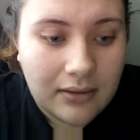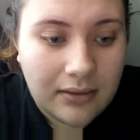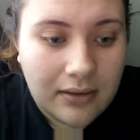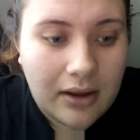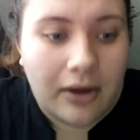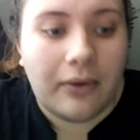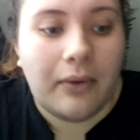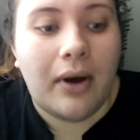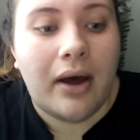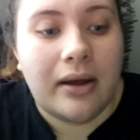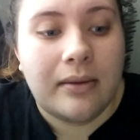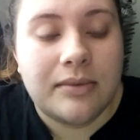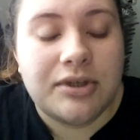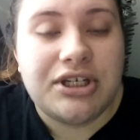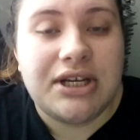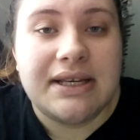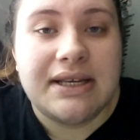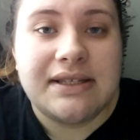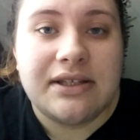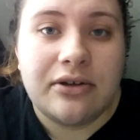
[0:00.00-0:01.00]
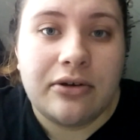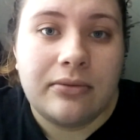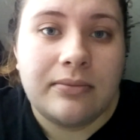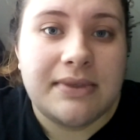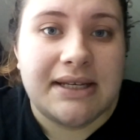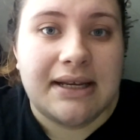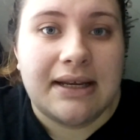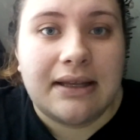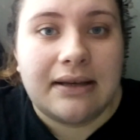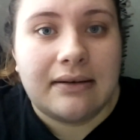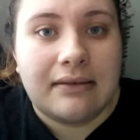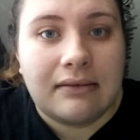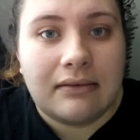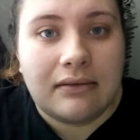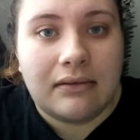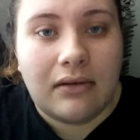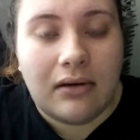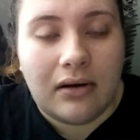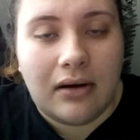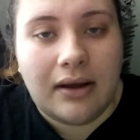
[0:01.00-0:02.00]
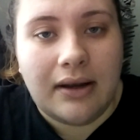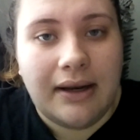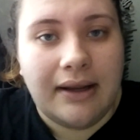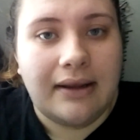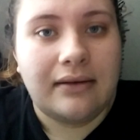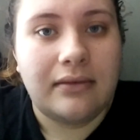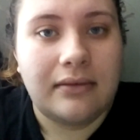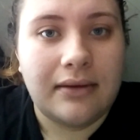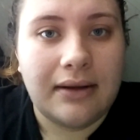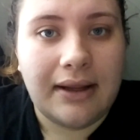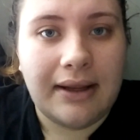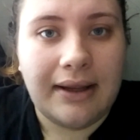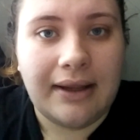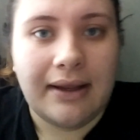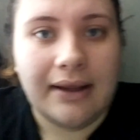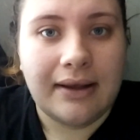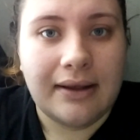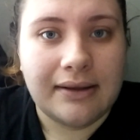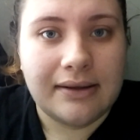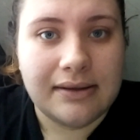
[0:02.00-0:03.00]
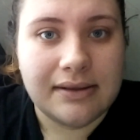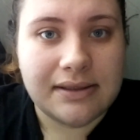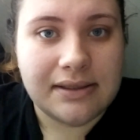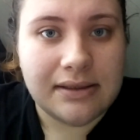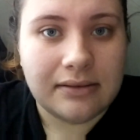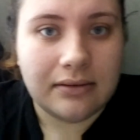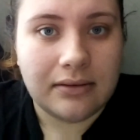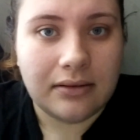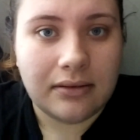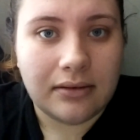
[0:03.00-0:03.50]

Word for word: oh, um, she zoomed in on it, and